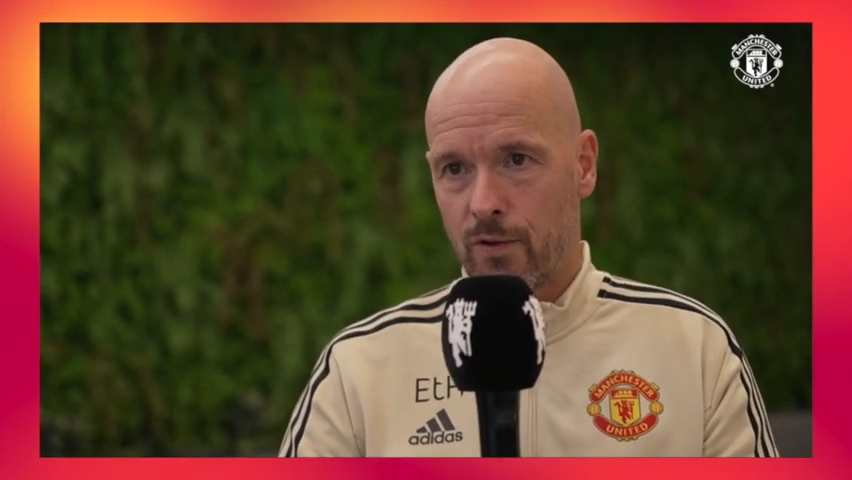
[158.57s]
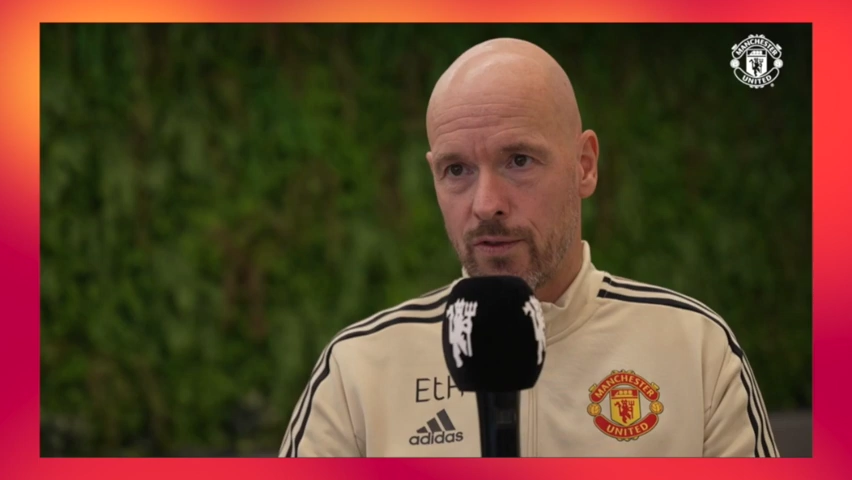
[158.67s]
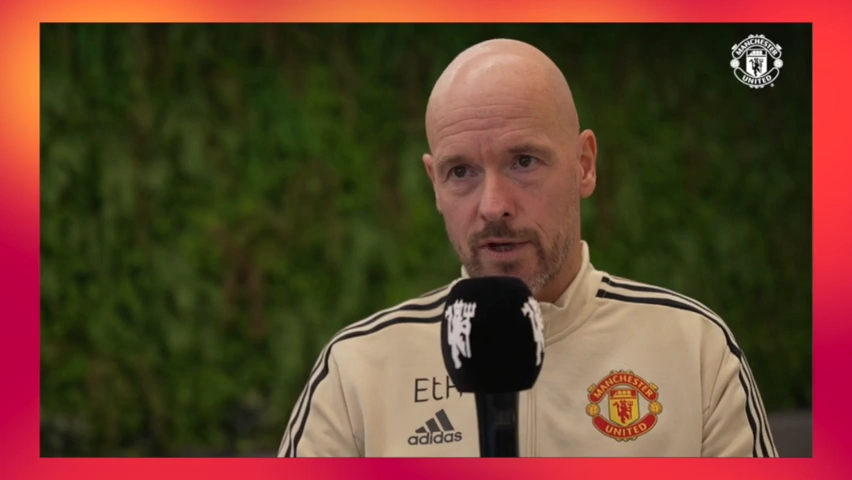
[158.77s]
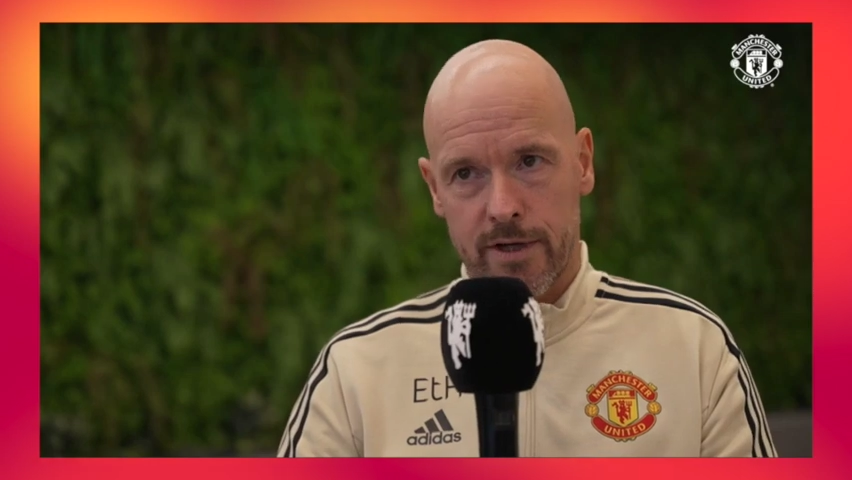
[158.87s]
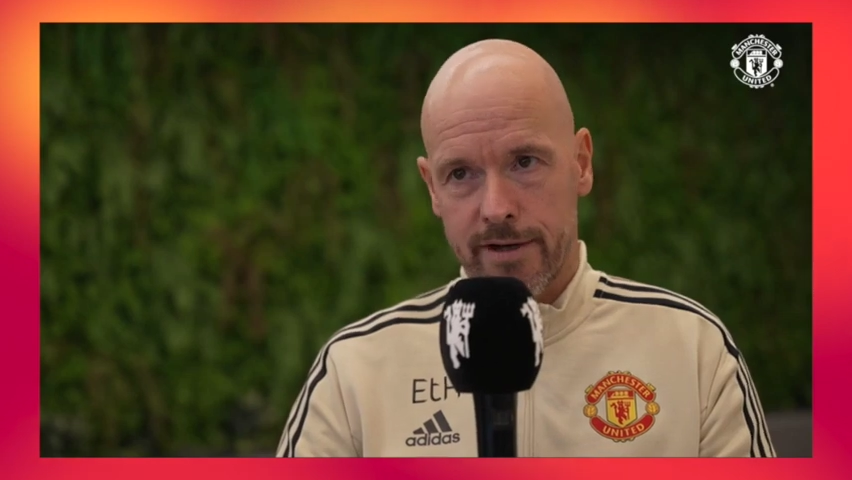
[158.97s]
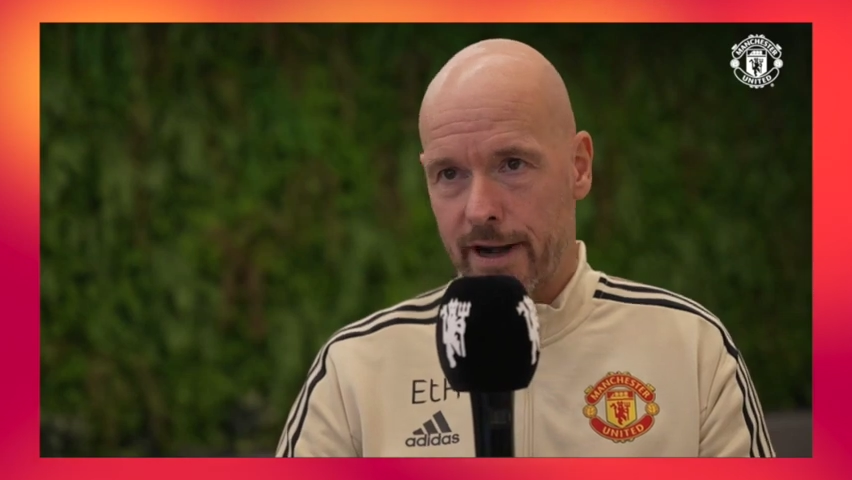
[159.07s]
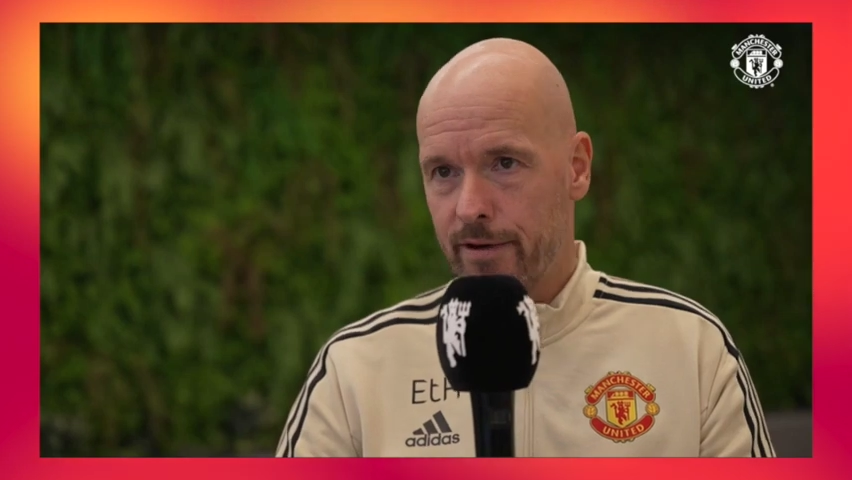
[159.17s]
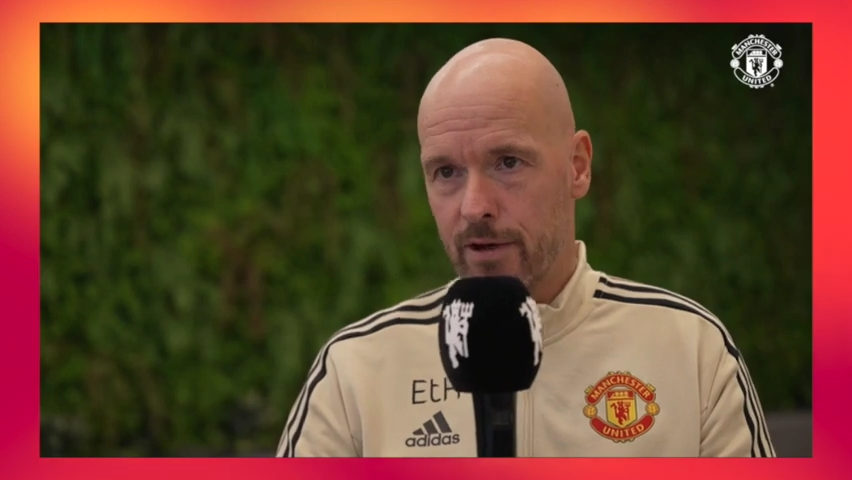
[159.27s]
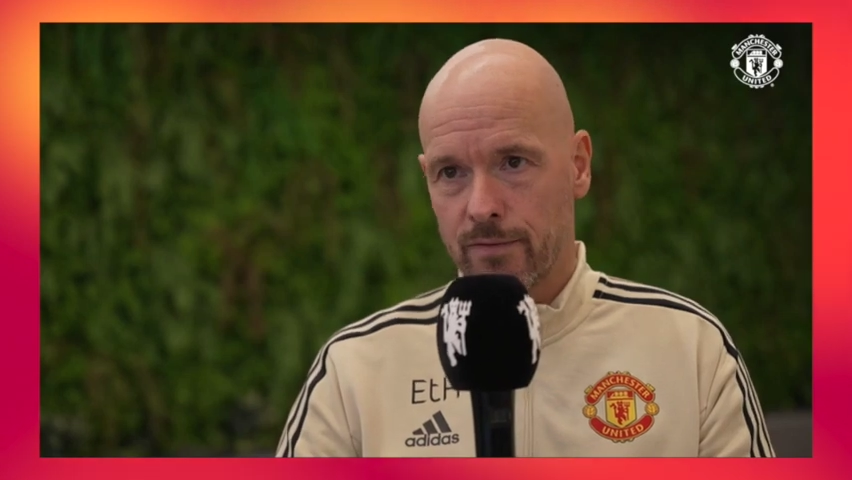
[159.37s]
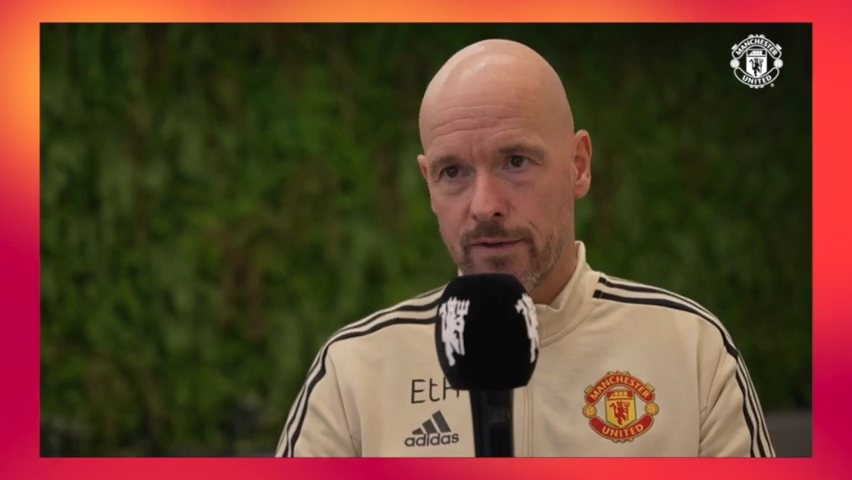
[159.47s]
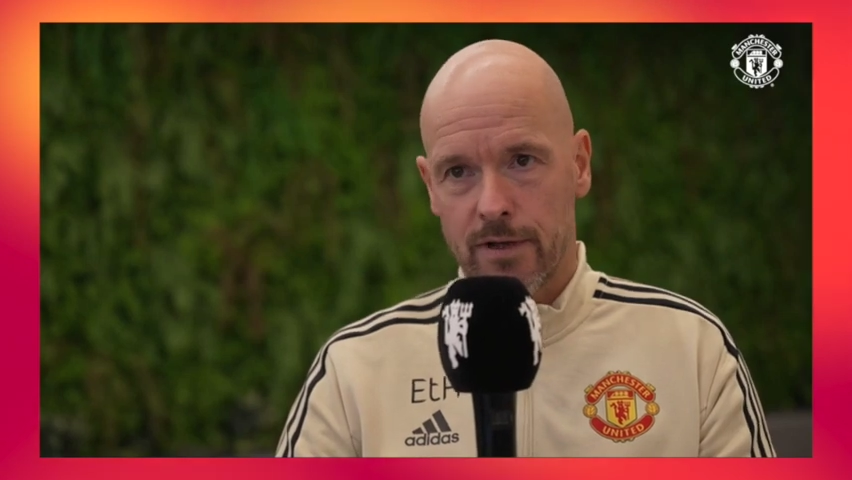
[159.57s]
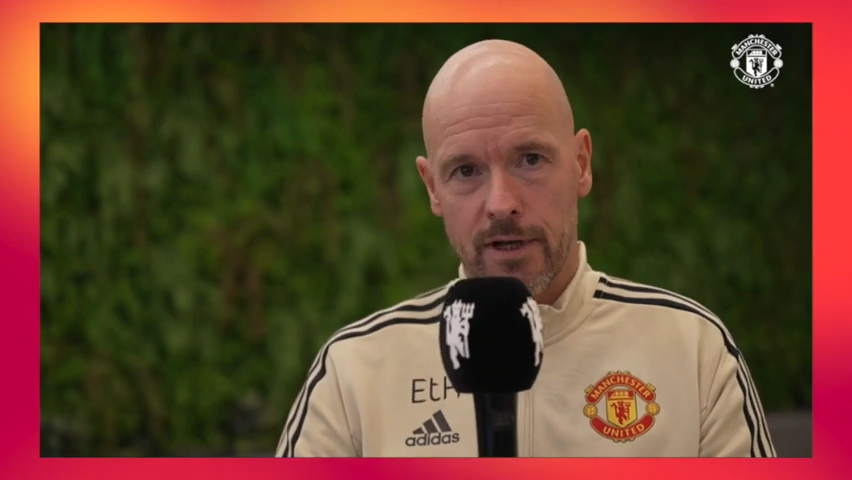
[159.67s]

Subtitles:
on, carry on,